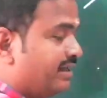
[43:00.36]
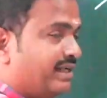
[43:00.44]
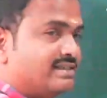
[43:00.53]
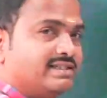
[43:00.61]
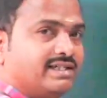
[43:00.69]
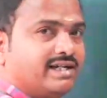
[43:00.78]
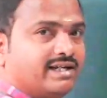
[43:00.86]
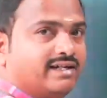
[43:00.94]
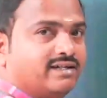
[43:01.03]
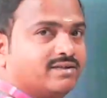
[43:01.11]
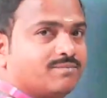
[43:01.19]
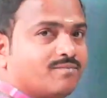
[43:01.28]
AC
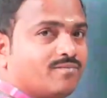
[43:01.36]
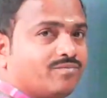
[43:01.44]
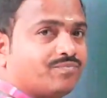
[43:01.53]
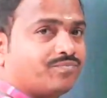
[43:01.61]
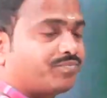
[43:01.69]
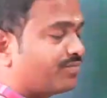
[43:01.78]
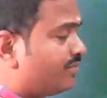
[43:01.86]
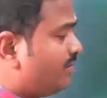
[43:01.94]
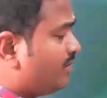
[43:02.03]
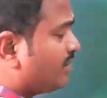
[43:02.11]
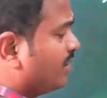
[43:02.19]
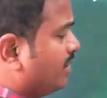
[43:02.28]
current.
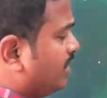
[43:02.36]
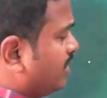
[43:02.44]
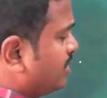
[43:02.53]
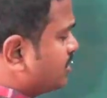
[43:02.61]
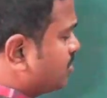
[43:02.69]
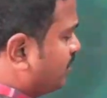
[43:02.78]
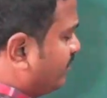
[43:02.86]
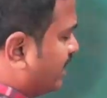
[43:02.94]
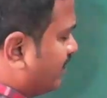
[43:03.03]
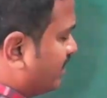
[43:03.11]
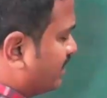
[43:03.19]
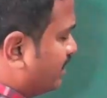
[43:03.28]
So
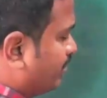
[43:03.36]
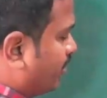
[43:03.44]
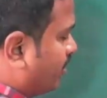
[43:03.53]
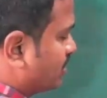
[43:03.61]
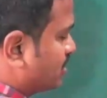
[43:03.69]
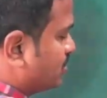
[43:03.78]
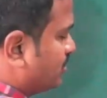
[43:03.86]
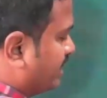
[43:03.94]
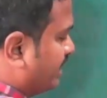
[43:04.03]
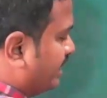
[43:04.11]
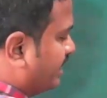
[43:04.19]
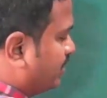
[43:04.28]
whenever the positive and
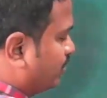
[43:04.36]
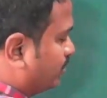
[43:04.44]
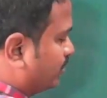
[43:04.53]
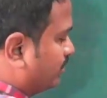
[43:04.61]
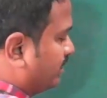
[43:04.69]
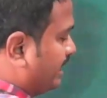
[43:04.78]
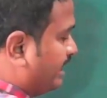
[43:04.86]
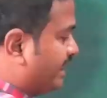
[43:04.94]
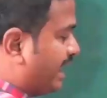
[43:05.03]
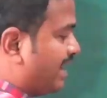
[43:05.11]
negative here,